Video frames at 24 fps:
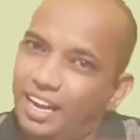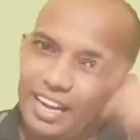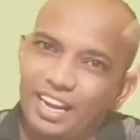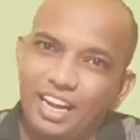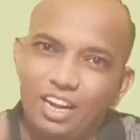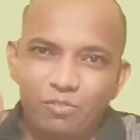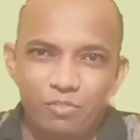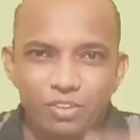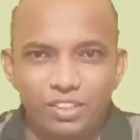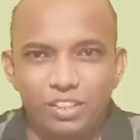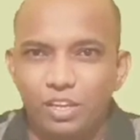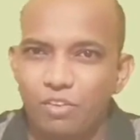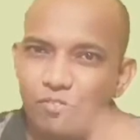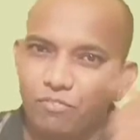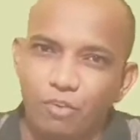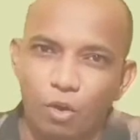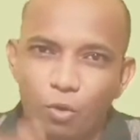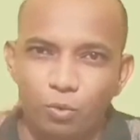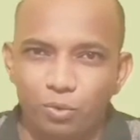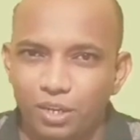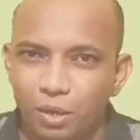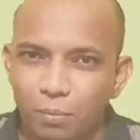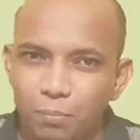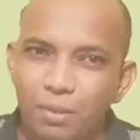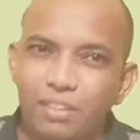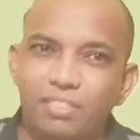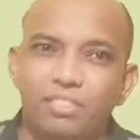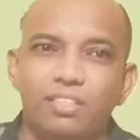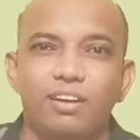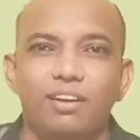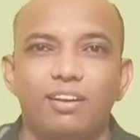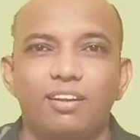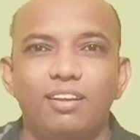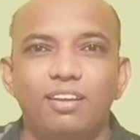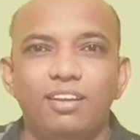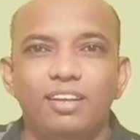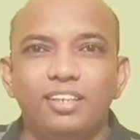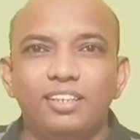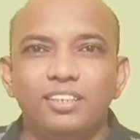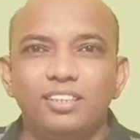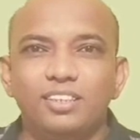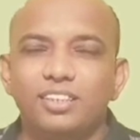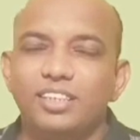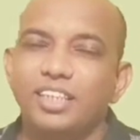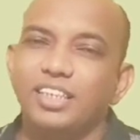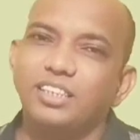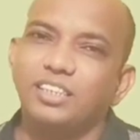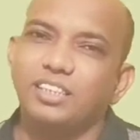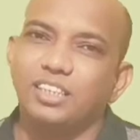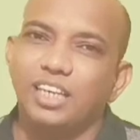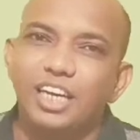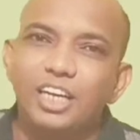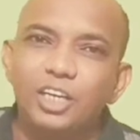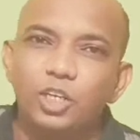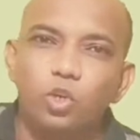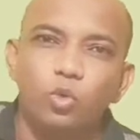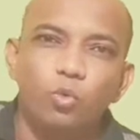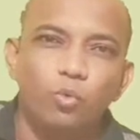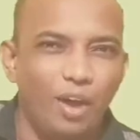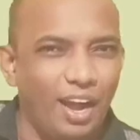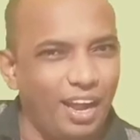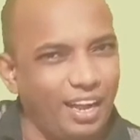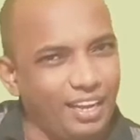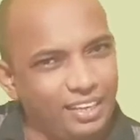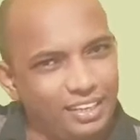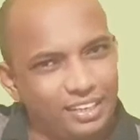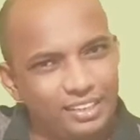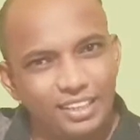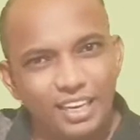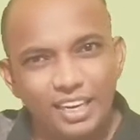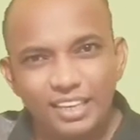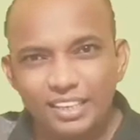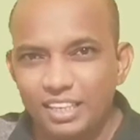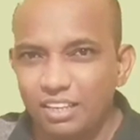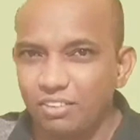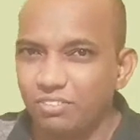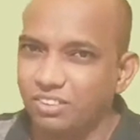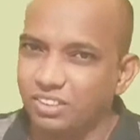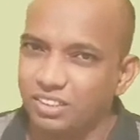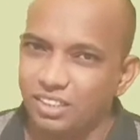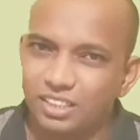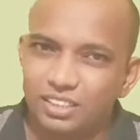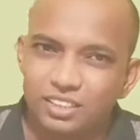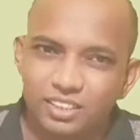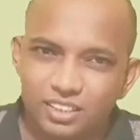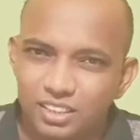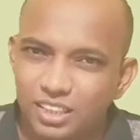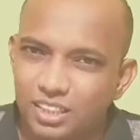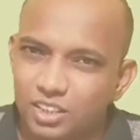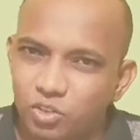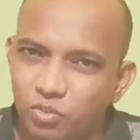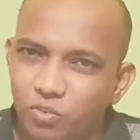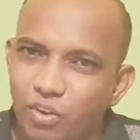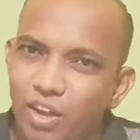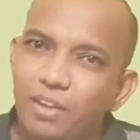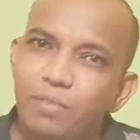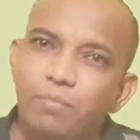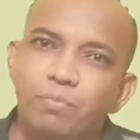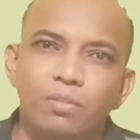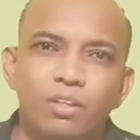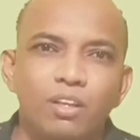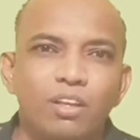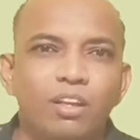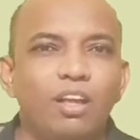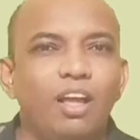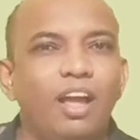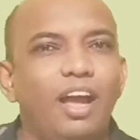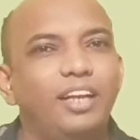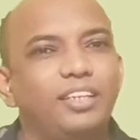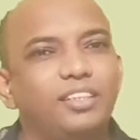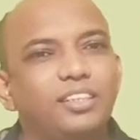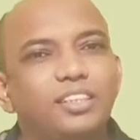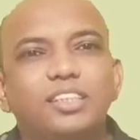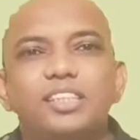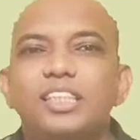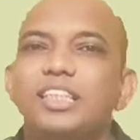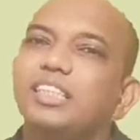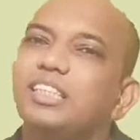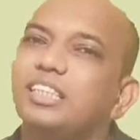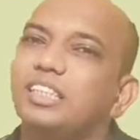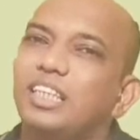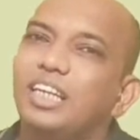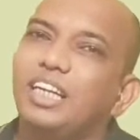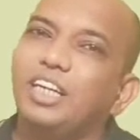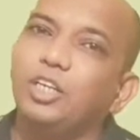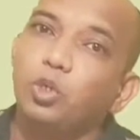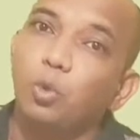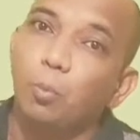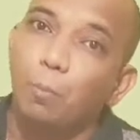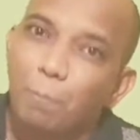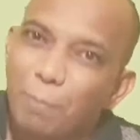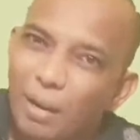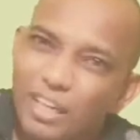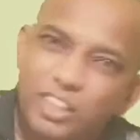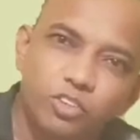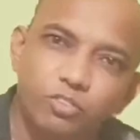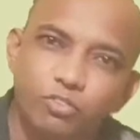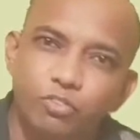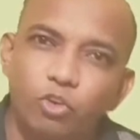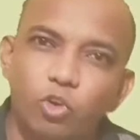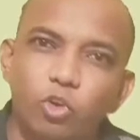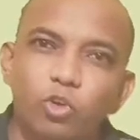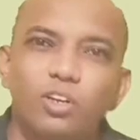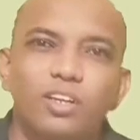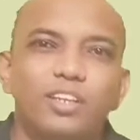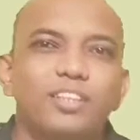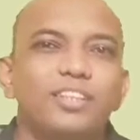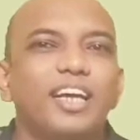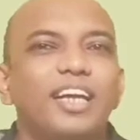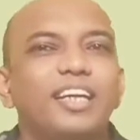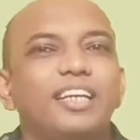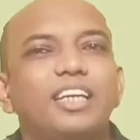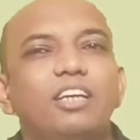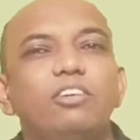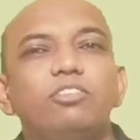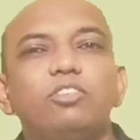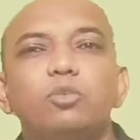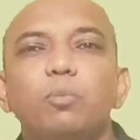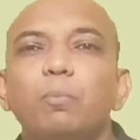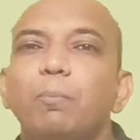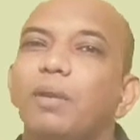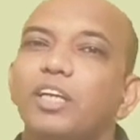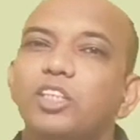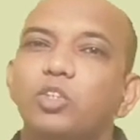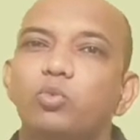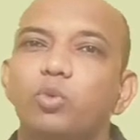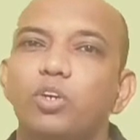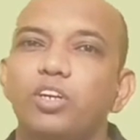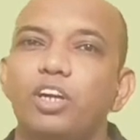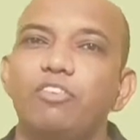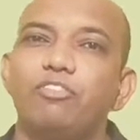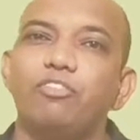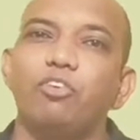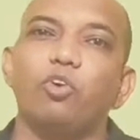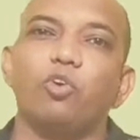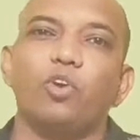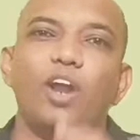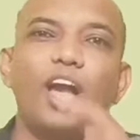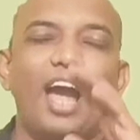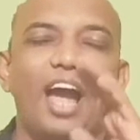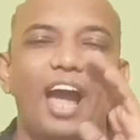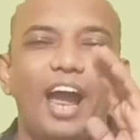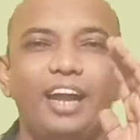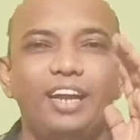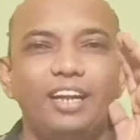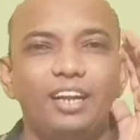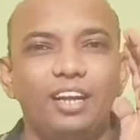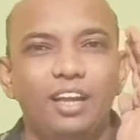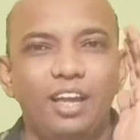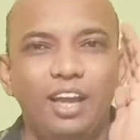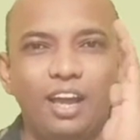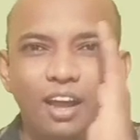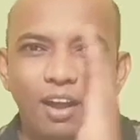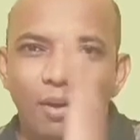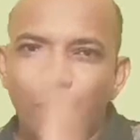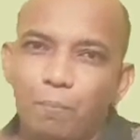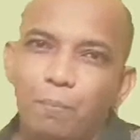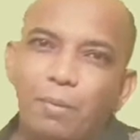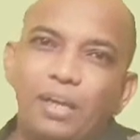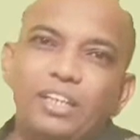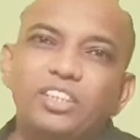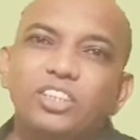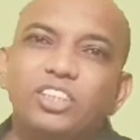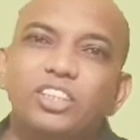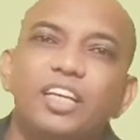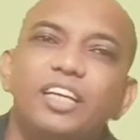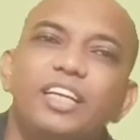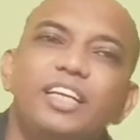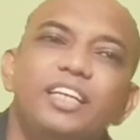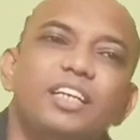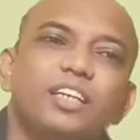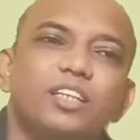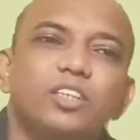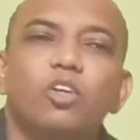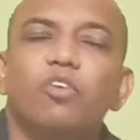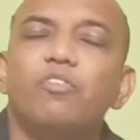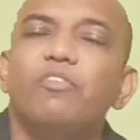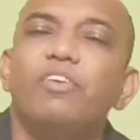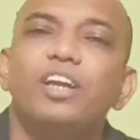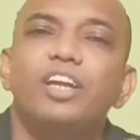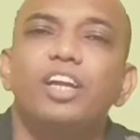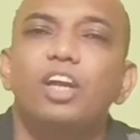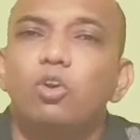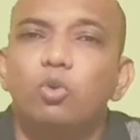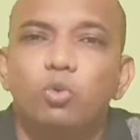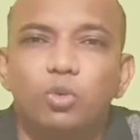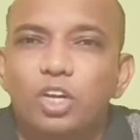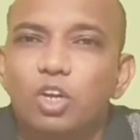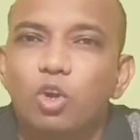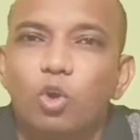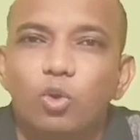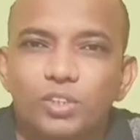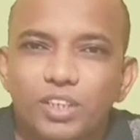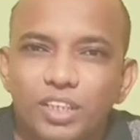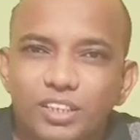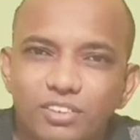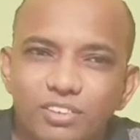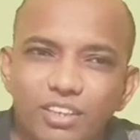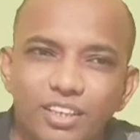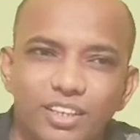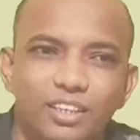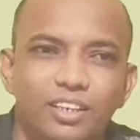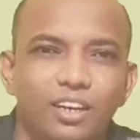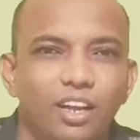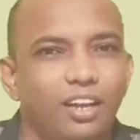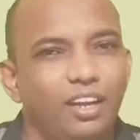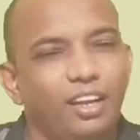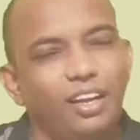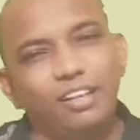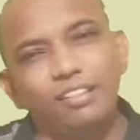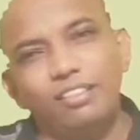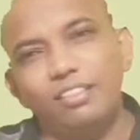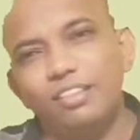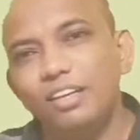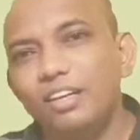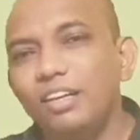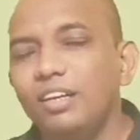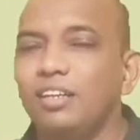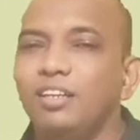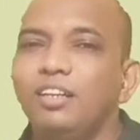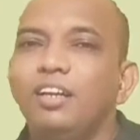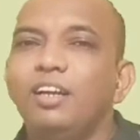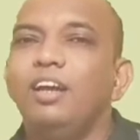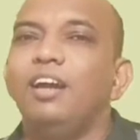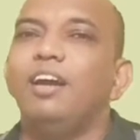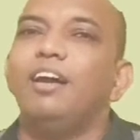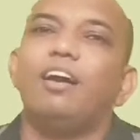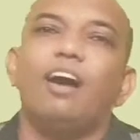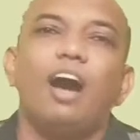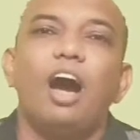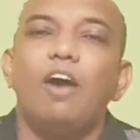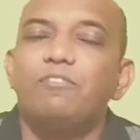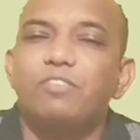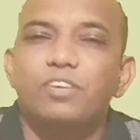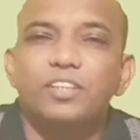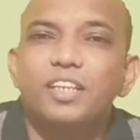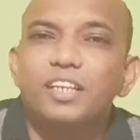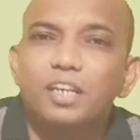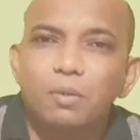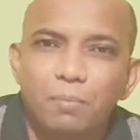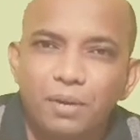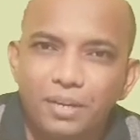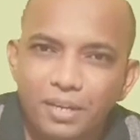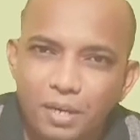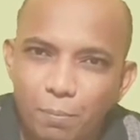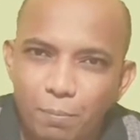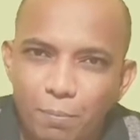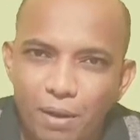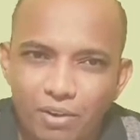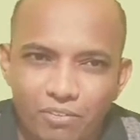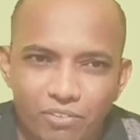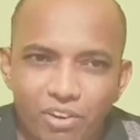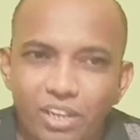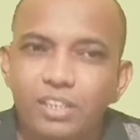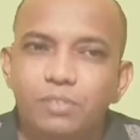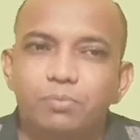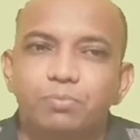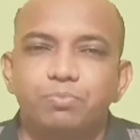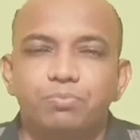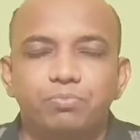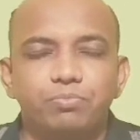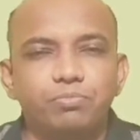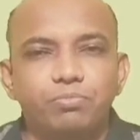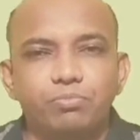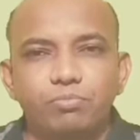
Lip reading: Again with the fountain method. 6 into y, that gives 6y. 6 into plus 4, that gives plus 24, and mention it the way you are looking on the screen in the after the remainder part, right?